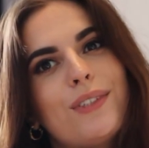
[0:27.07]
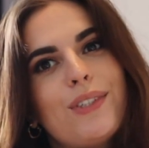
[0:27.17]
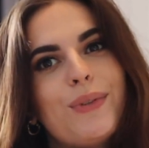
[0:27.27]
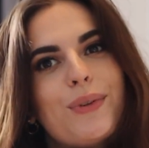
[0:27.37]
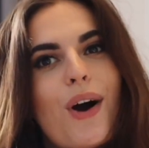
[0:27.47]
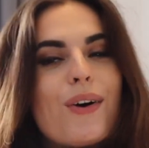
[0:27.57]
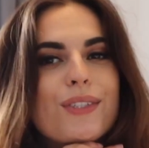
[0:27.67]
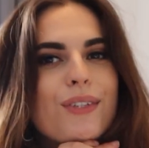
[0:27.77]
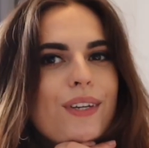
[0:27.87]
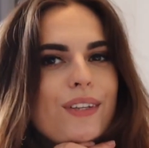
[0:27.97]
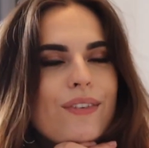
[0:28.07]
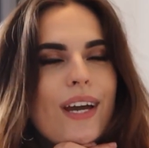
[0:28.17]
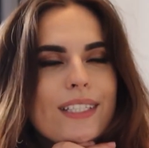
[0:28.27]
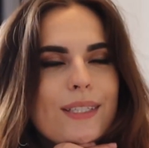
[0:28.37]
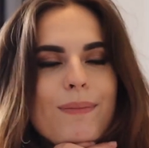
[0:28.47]
to also
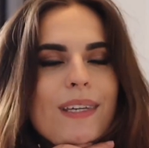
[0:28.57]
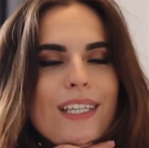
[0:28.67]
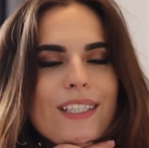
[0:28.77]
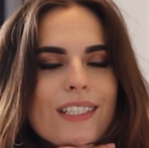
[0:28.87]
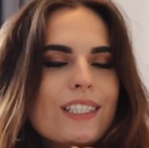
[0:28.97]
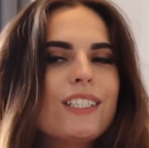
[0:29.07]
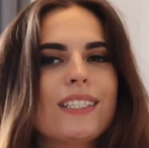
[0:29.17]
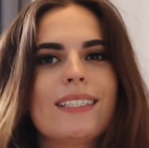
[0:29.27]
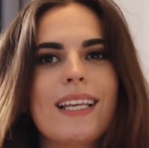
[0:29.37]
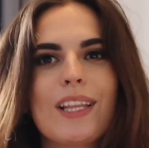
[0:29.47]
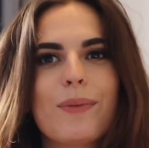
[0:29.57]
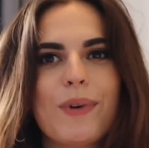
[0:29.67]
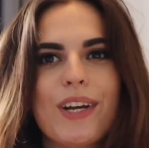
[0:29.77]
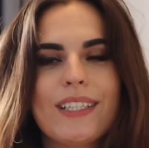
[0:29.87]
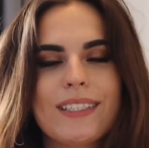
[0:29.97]
invite me to just
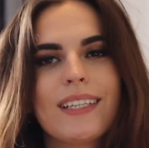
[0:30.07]
celebrate.